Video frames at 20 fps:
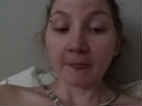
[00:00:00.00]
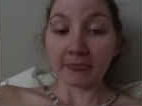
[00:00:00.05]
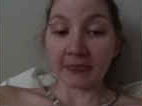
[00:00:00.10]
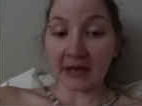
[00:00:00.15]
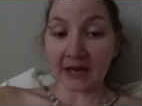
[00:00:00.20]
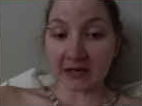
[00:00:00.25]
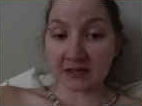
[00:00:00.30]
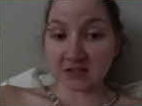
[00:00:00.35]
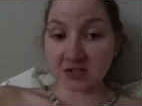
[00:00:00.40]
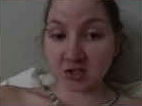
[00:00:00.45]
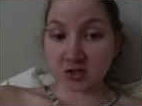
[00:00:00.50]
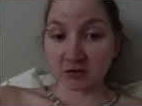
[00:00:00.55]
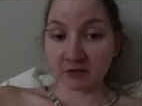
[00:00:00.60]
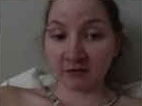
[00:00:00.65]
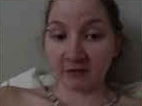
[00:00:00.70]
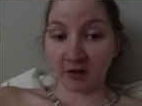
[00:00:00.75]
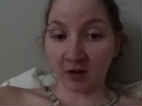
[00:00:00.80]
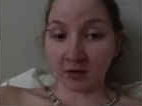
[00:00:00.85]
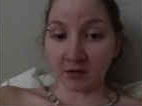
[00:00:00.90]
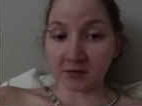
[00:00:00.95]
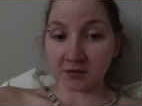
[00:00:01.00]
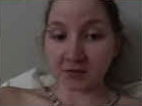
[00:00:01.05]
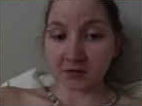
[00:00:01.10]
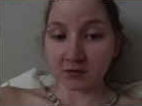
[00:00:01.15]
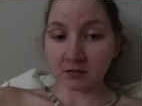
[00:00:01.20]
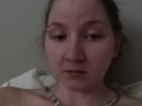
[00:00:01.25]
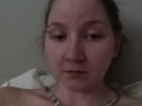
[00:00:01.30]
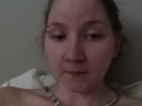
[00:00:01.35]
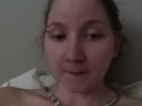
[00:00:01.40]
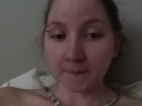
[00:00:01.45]
That is your
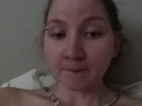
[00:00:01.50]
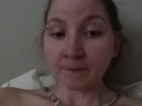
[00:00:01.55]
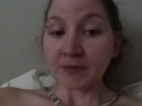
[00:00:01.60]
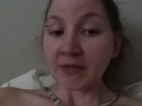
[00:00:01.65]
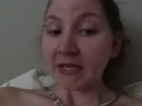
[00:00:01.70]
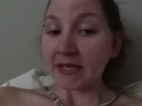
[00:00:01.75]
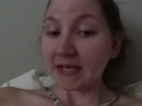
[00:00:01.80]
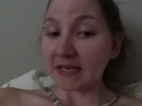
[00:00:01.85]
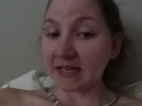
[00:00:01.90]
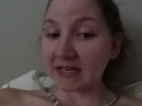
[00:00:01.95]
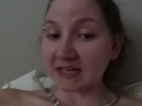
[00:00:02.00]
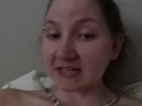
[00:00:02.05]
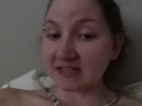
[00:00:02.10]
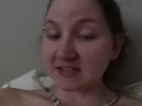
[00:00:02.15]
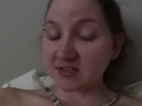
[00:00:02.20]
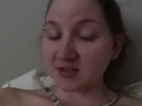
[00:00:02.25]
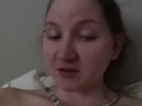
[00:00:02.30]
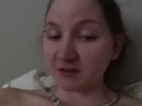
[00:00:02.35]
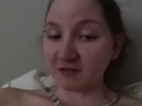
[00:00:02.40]
fault. It is